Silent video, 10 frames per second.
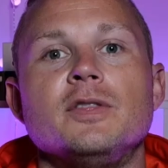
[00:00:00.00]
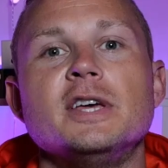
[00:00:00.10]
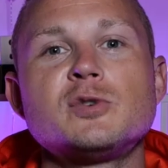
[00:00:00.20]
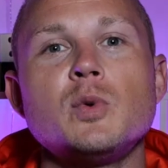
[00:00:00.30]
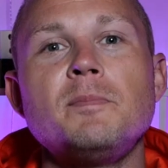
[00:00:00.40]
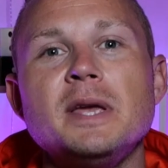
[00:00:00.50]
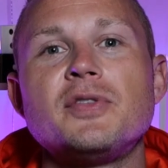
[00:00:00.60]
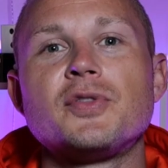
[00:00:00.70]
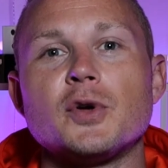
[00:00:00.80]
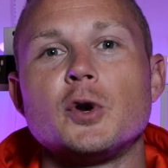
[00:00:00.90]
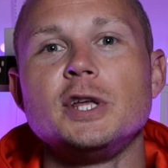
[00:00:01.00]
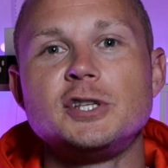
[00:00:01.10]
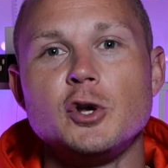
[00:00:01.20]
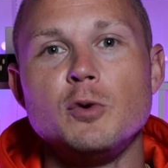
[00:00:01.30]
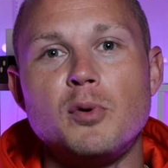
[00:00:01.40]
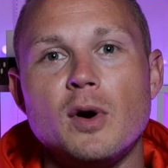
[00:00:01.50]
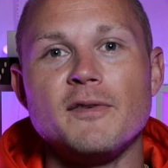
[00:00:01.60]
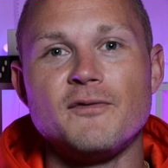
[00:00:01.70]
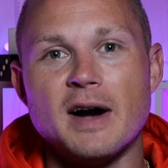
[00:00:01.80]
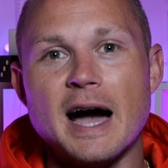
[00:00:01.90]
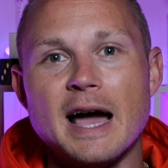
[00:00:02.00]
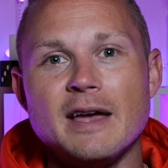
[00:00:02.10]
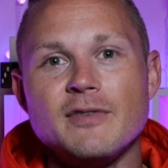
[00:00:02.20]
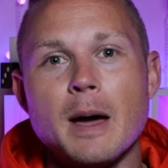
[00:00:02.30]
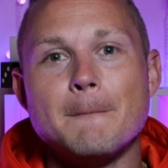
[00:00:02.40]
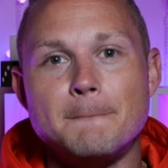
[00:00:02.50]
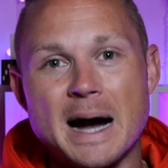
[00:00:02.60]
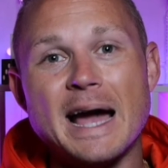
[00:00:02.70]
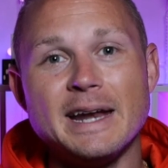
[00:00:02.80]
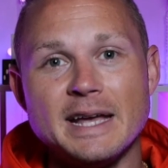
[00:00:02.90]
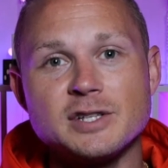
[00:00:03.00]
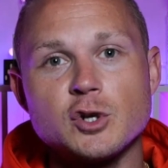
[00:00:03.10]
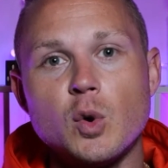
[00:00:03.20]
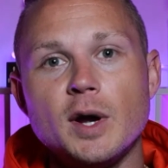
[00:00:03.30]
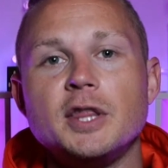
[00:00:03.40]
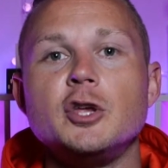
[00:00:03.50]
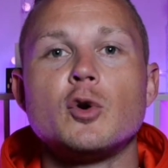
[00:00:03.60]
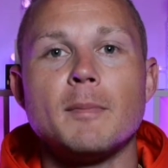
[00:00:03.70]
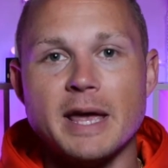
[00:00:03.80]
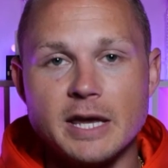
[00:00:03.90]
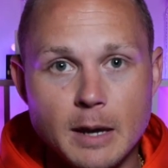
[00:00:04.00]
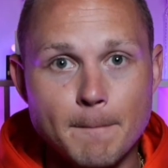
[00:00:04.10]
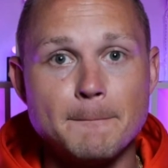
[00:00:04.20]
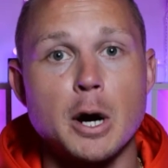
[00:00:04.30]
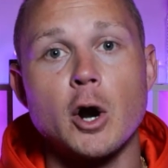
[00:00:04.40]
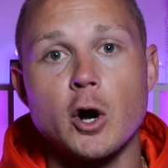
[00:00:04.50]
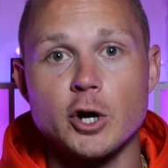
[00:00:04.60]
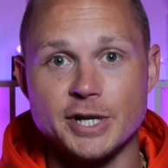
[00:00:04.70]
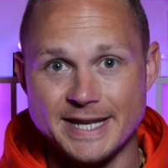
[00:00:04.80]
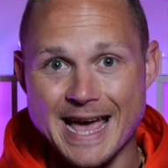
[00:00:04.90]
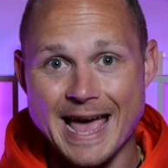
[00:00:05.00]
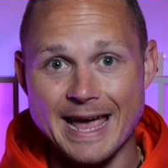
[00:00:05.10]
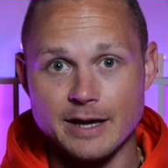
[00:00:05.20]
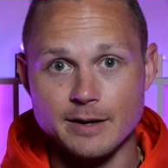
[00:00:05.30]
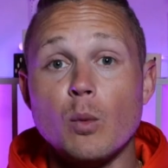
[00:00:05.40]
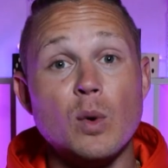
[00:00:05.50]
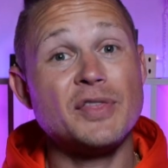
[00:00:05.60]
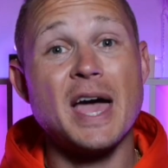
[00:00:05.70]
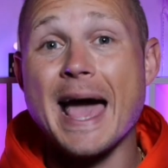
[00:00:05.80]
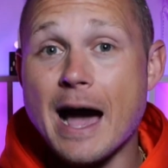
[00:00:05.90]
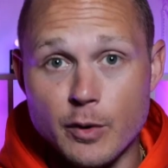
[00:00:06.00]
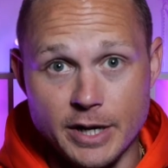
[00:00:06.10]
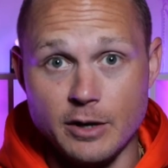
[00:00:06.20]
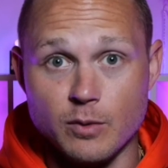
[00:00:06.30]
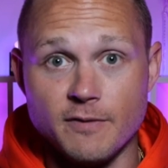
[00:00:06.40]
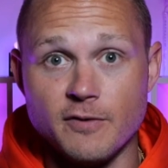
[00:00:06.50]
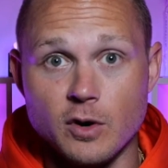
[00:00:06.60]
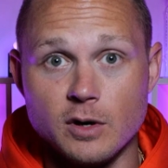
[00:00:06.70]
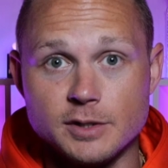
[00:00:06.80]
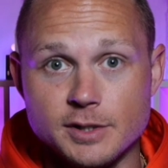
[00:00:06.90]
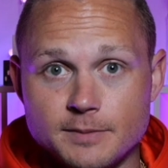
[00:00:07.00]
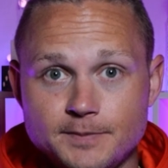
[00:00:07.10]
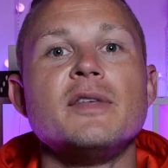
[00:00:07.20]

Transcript: This would be 32.5 Binance coin that you're making per day without any referrals.